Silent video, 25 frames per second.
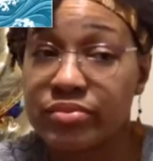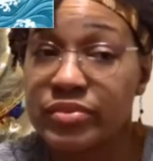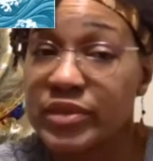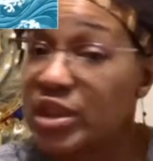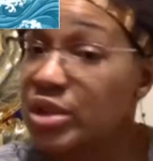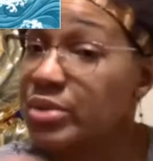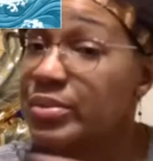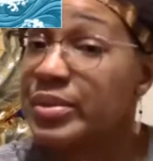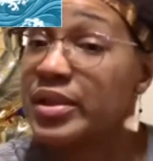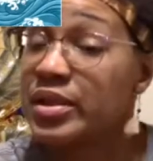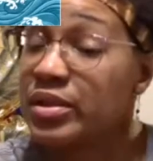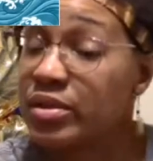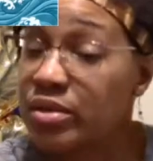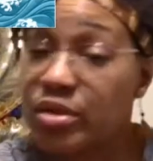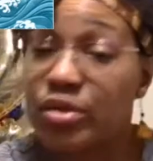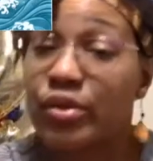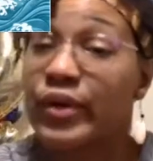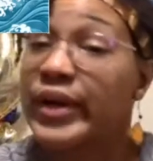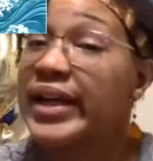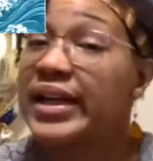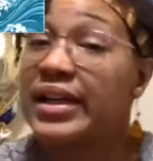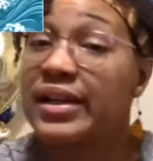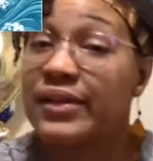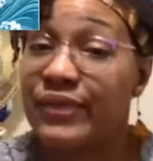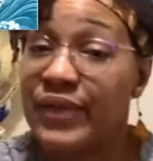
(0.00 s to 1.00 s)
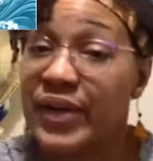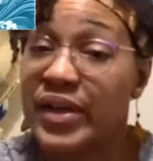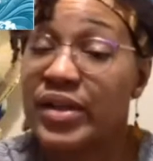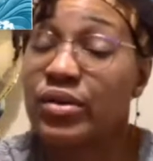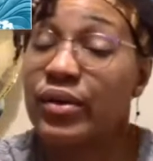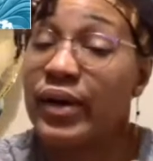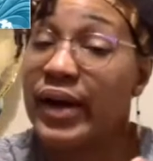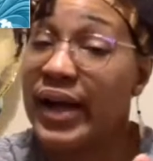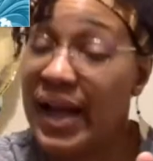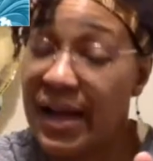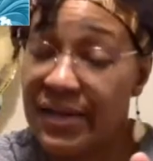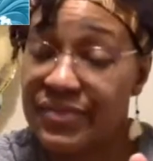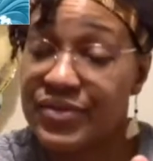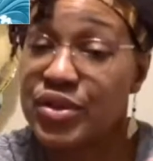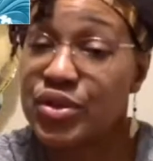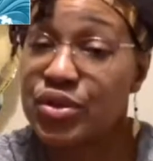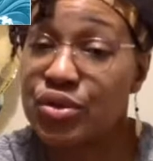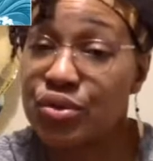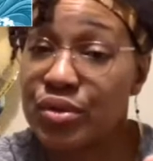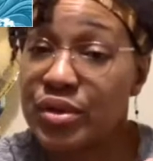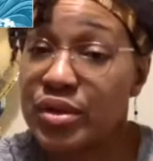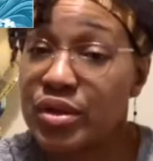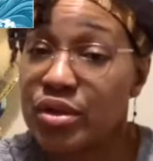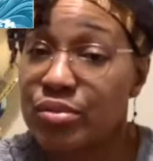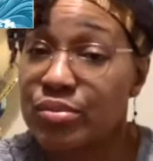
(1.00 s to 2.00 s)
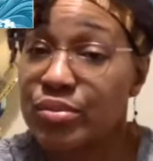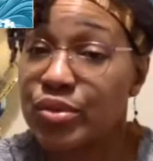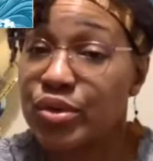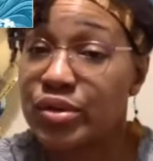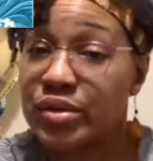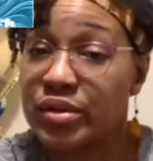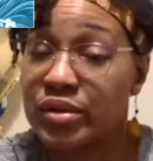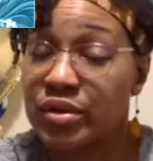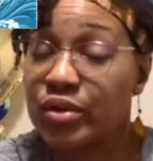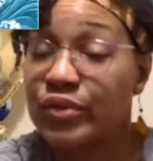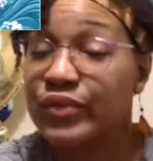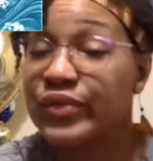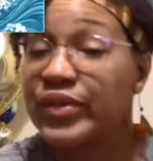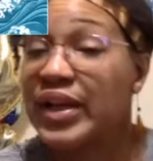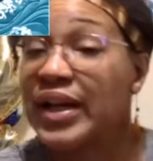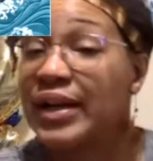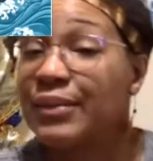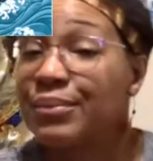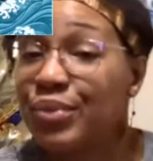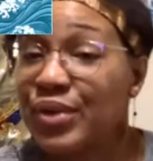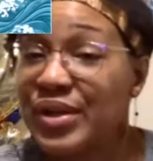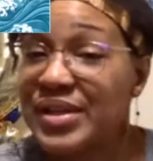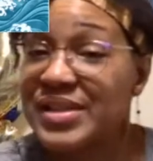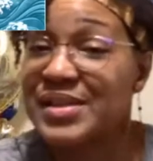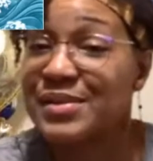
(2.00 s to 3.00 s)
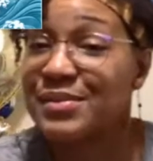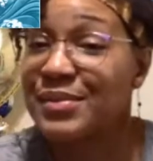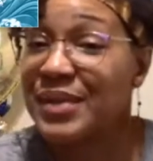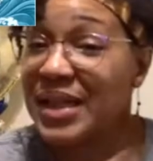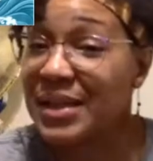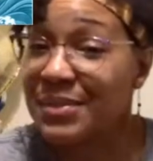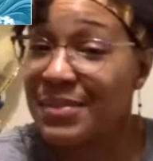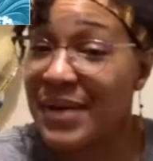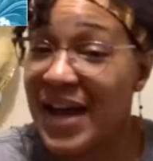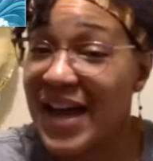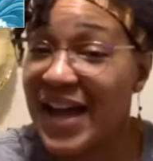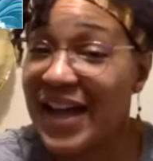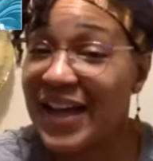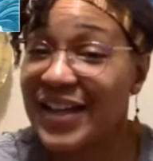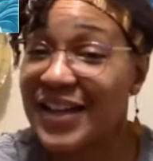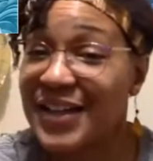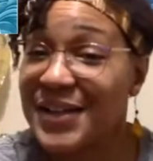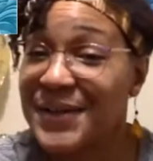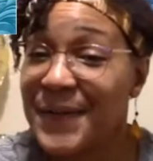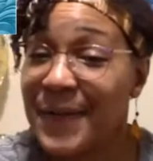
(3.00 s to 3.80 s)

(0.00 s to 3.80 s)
It'll be great if I don't have to do it no more. Hopefully, I bring some money back.